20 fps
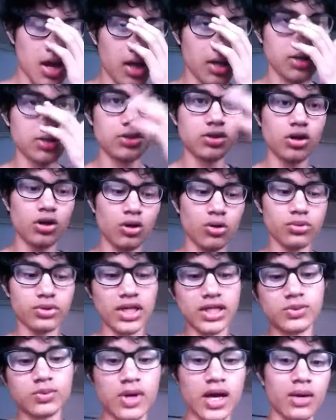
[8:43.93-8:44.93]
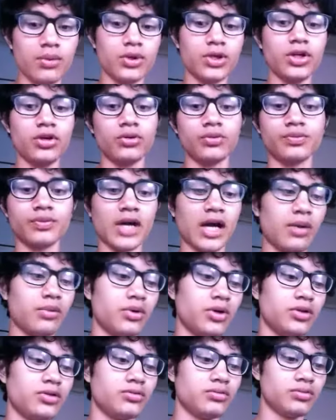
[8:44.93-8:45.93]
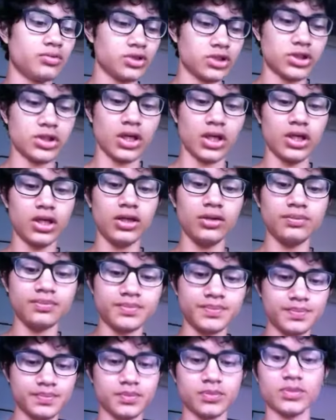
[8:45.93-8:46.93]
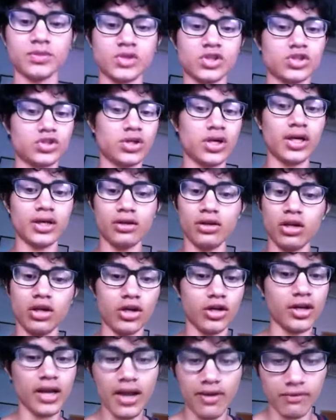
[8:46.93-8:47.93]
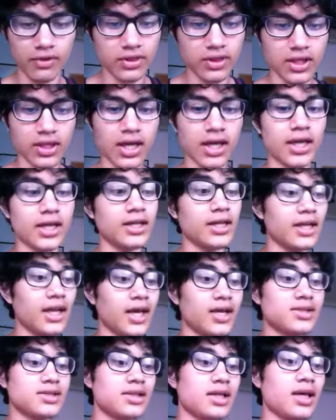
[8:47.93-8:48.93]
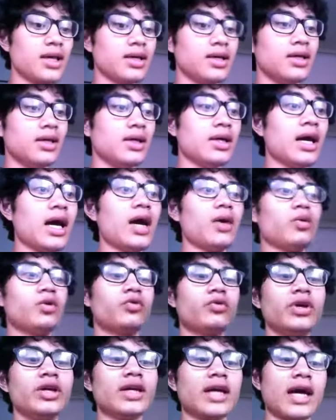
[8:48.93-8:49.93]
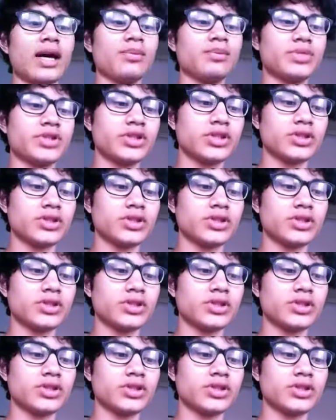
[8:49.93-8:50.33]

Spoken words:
And so that's what I would do. I would study, try and learn everything, and then the next day I would recap